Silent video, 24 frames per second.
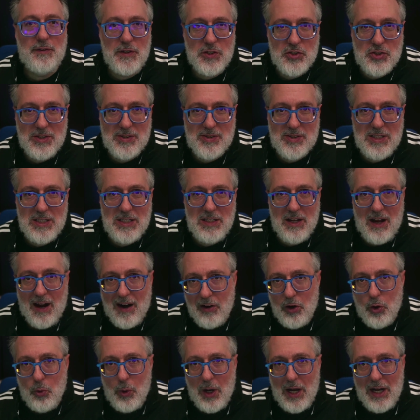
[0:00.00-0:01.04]
efficiency and
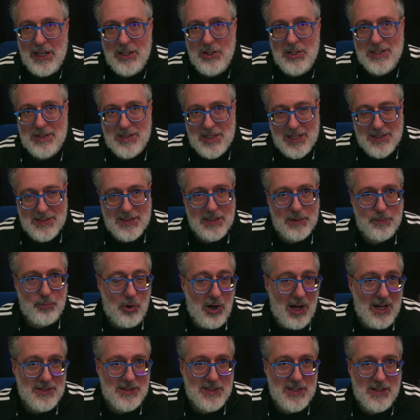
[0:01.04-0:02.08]
ROI in your testing
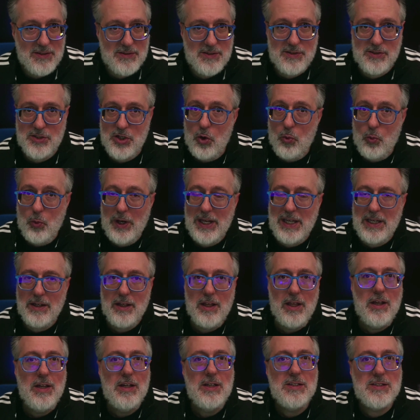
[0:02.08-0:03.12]
process. Don't wait.
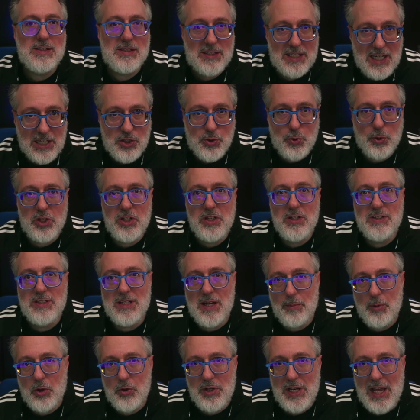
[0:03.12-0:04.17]
Schedule your
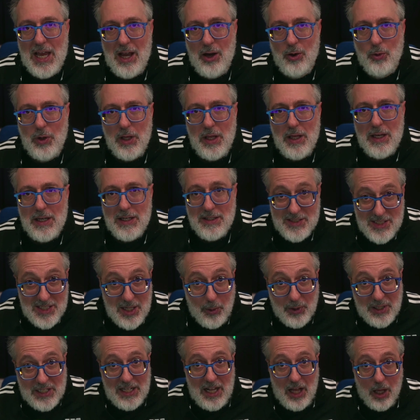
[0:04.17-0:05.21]
demo now and see
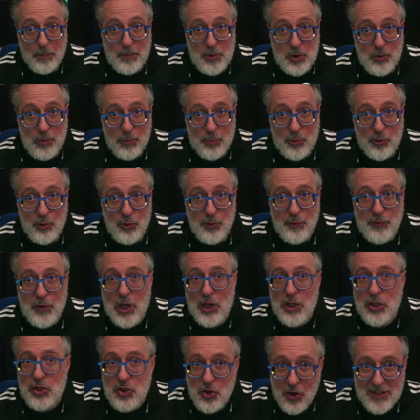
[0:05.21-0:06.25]
how it can help you improve
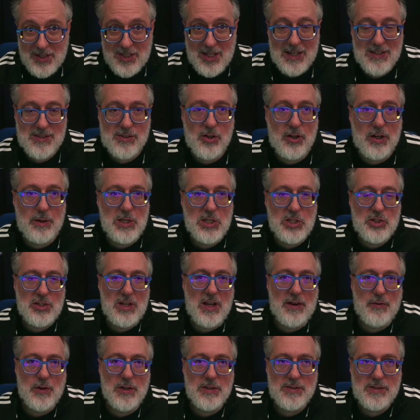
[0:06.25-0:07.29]
your test automation
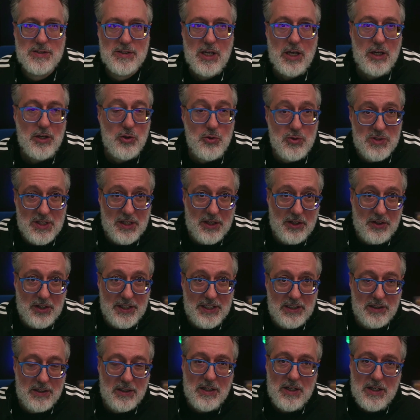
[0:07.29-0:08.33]
efforts using the
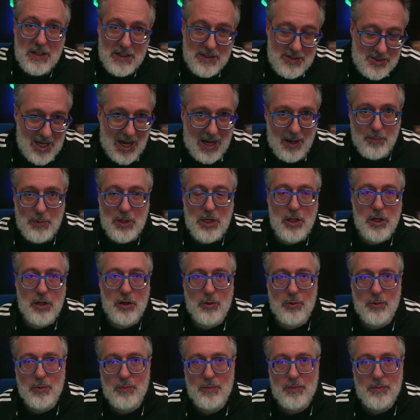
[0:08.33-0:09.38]
link down
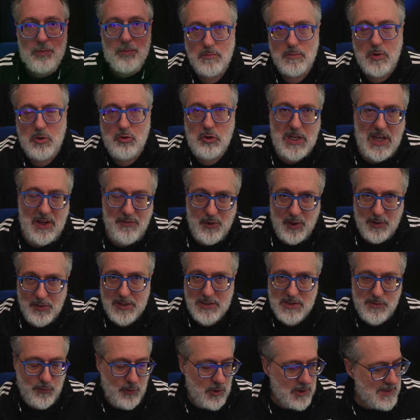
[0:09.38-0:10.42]
below. All right, I found
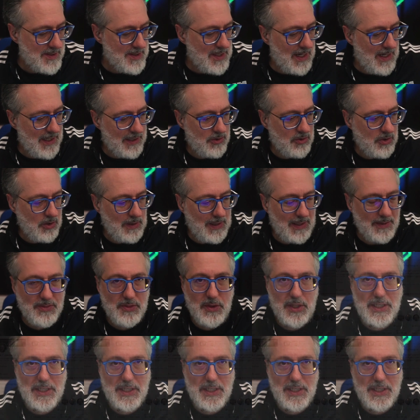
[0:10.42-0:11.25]
this first article on